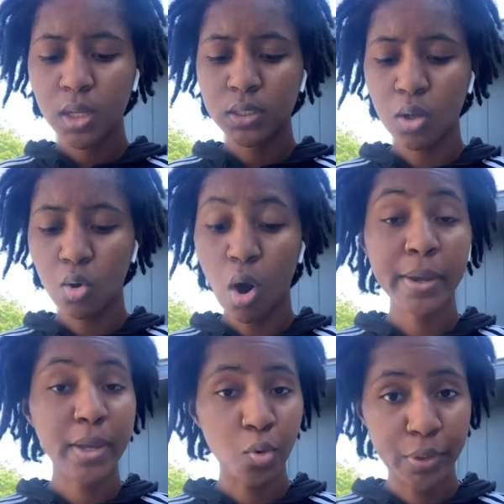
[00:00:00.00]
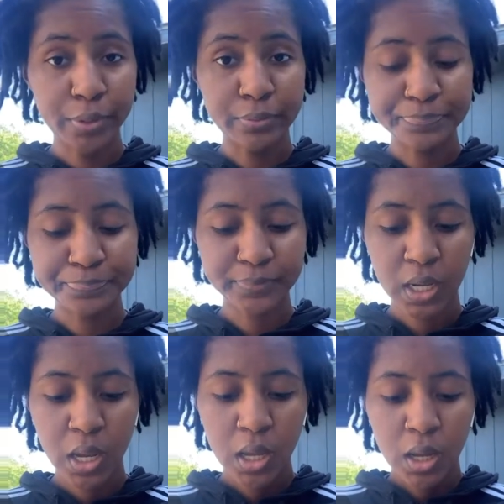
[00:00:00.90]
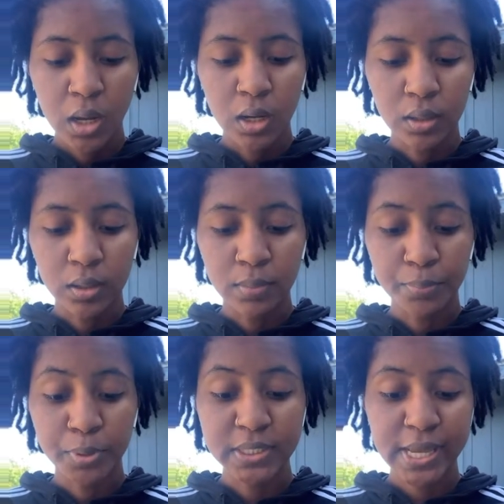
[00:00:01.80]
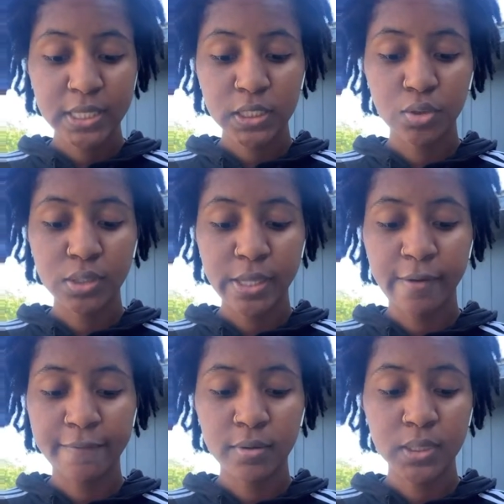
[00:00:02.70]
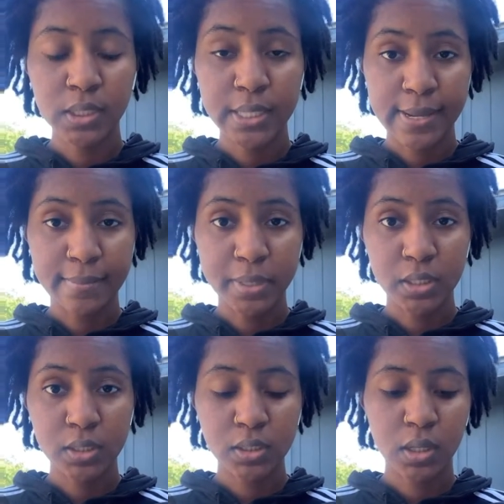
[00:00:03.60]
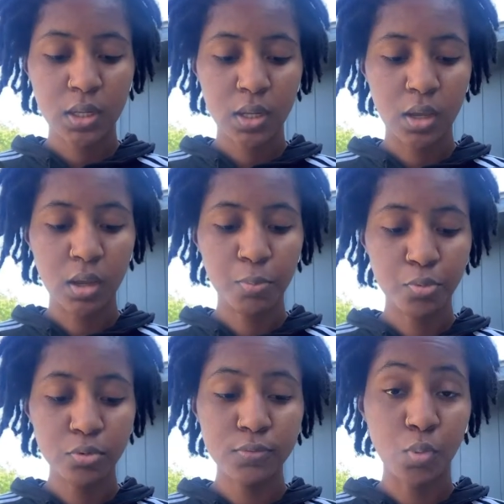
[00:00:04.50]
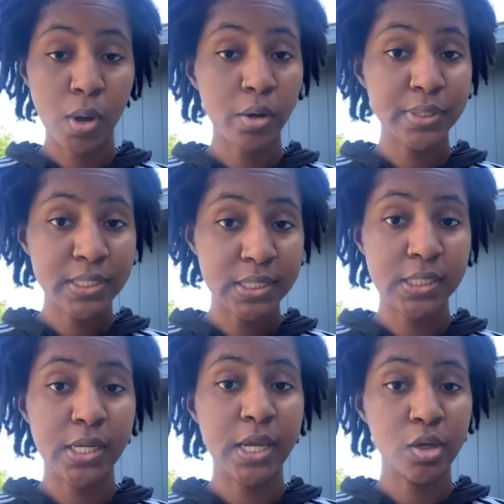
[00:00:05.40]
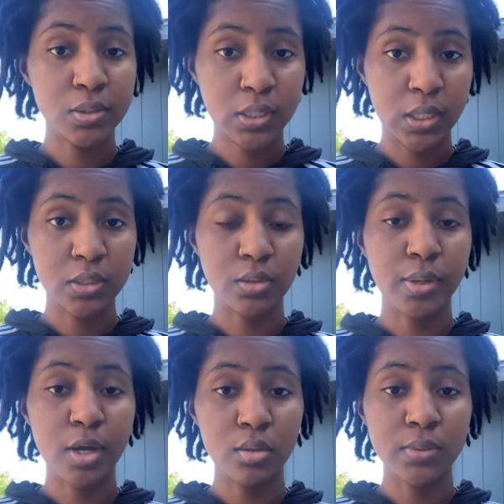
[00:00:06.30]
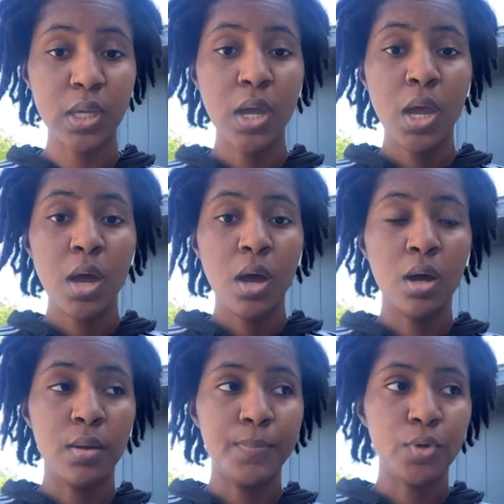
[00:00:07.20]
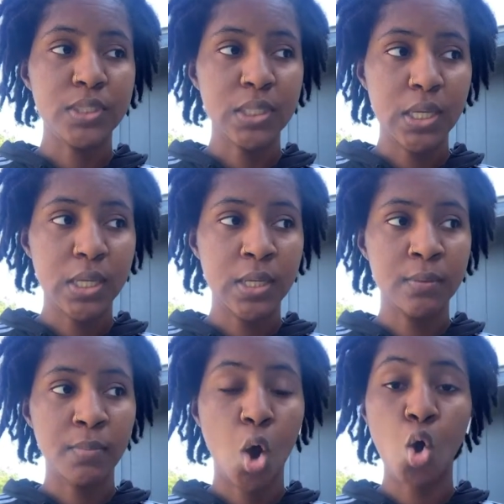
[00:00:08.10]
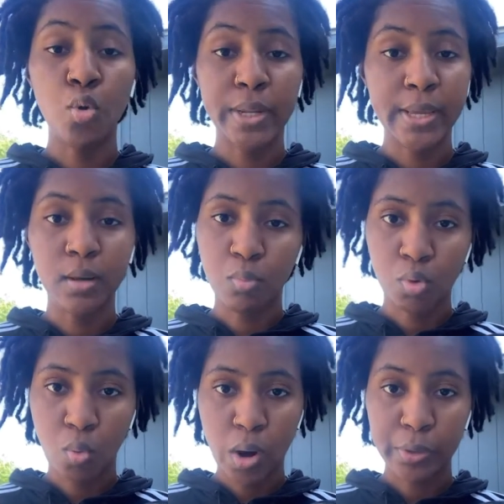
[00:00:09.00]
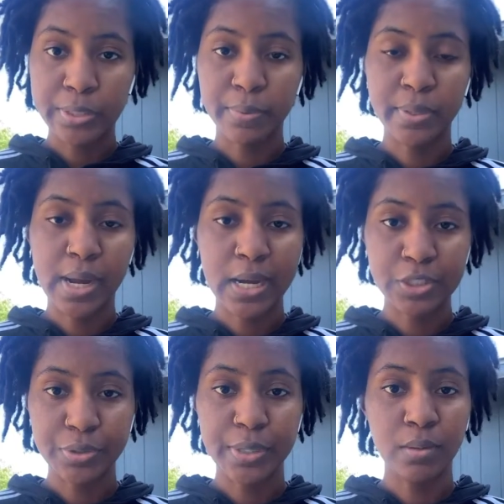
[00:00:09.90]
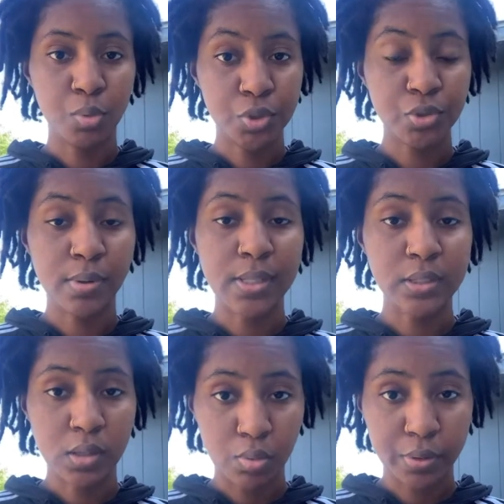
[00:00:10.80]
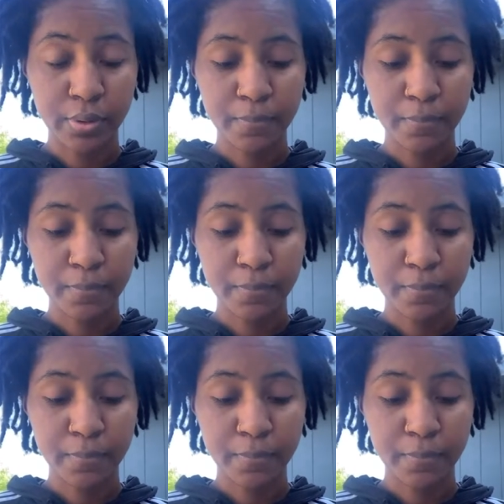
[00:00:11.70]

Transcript: So argan oil protects your skin from sun damage, improves water retention in your skin. So it helps your skin hold in more water, keeping it hydrated and moisturized longer.